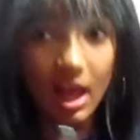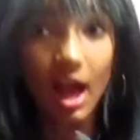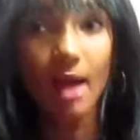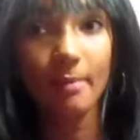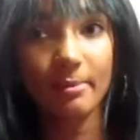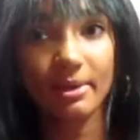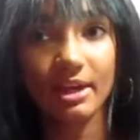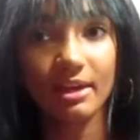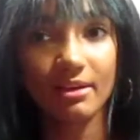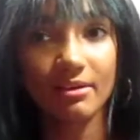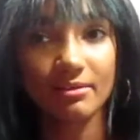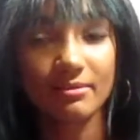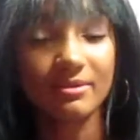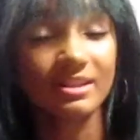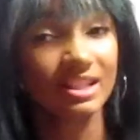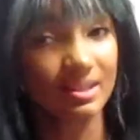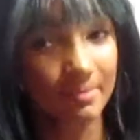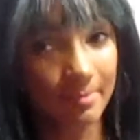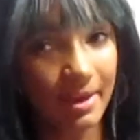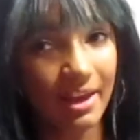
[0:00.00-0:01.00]
Lobby
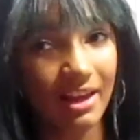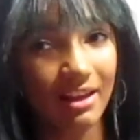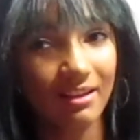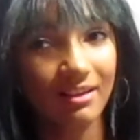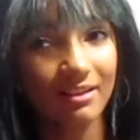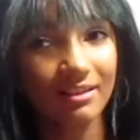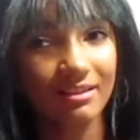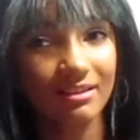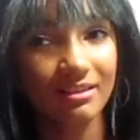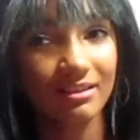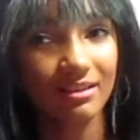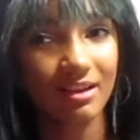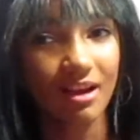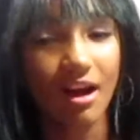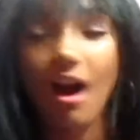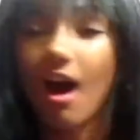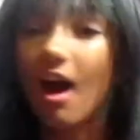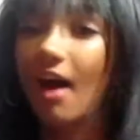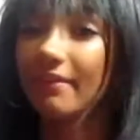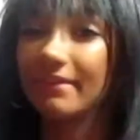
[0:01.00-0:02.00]
was built
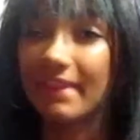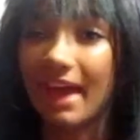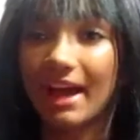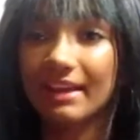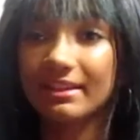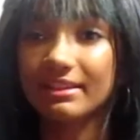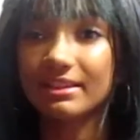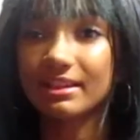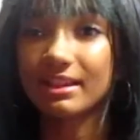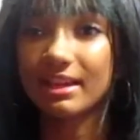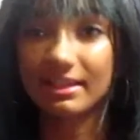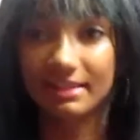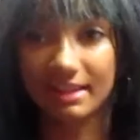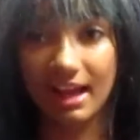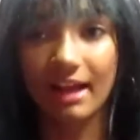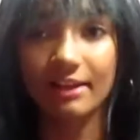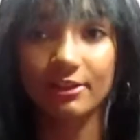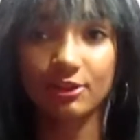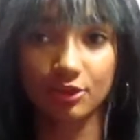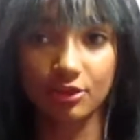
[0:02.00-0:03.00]
on that
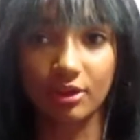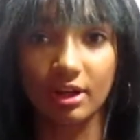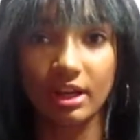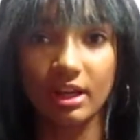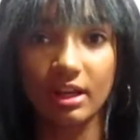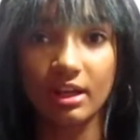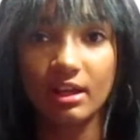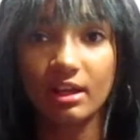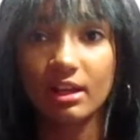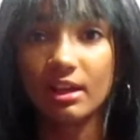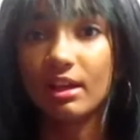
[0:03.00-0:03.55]
exact street